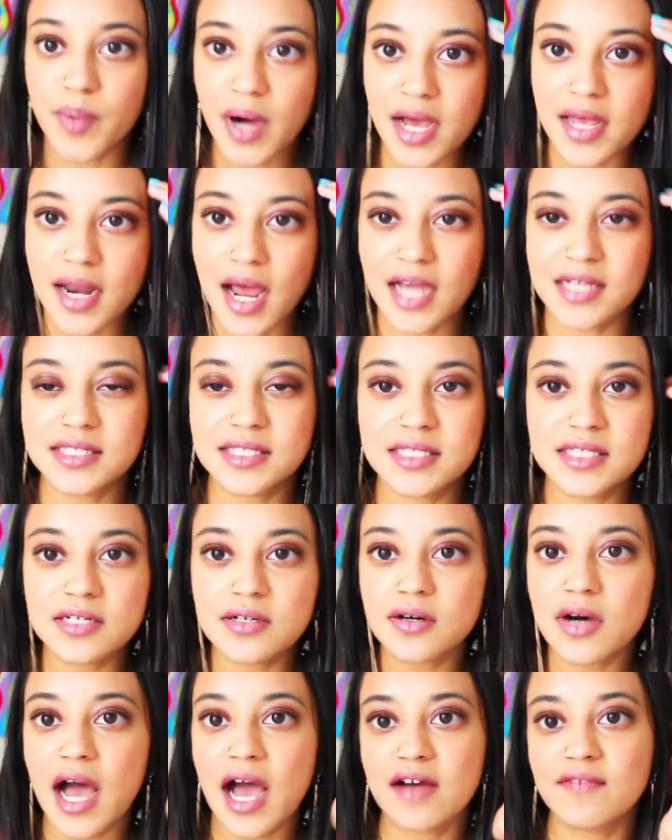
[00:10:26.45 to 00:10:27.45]
but I
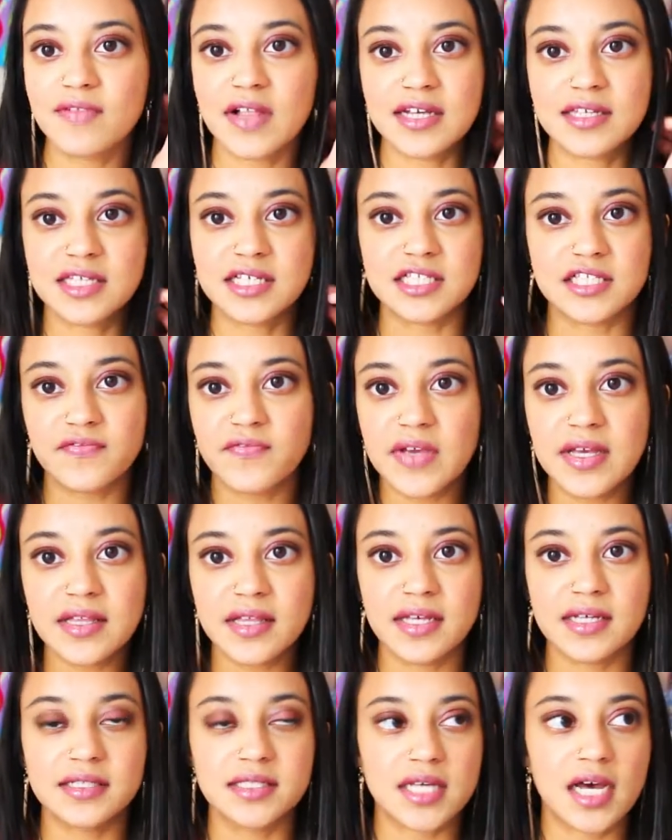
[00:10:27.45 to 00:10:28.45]
still have like these
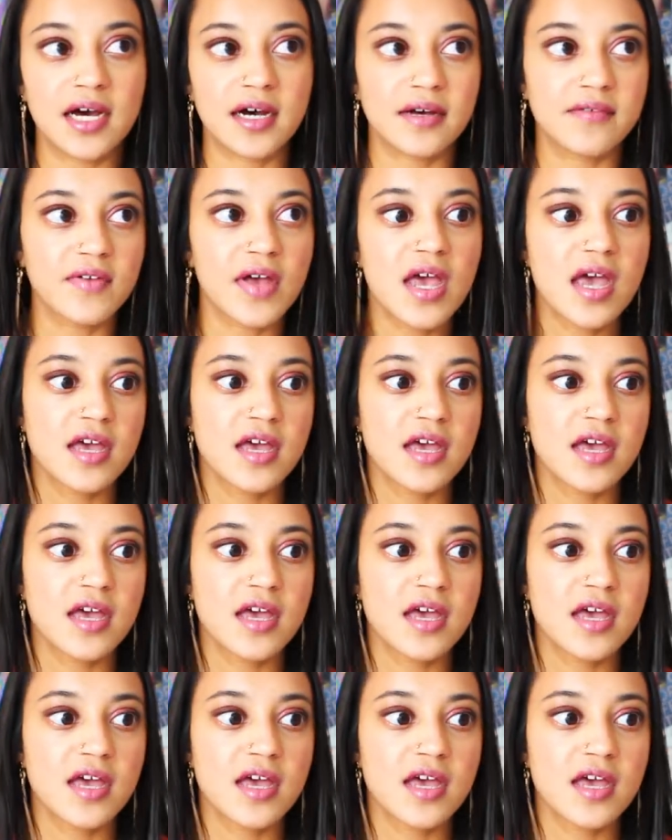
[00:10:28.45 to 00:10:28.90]
feelings of